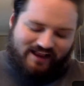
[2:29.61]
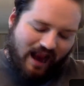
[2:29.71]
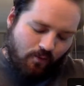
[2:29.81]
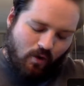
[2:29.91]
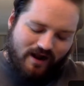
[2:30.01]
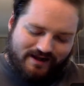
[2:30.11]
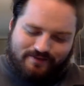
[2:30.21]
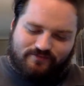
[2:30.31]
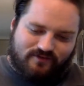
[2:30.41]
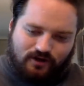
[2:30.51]
Like, I want
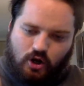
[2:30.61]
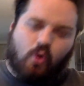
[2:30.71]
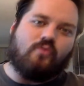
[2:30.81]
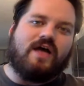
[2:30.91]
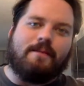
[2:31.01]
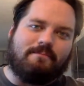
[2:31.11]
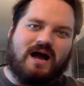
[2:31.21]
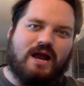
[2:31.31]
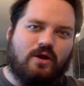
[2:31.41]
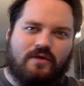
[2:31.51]
him to go that
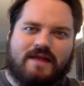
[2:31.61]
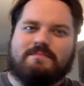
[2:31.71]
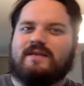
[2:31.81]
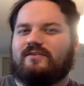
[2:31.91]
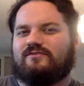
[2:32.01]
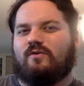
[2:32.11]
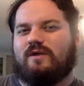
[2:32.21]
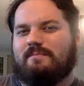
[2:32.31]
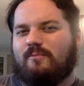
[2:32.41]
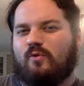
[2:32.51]
mile and make the
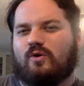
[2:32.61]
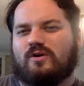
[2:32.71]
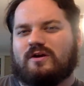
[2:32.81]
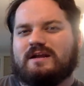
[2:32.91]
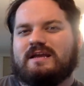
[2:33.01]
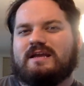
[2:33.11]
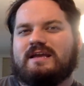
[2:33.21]
story more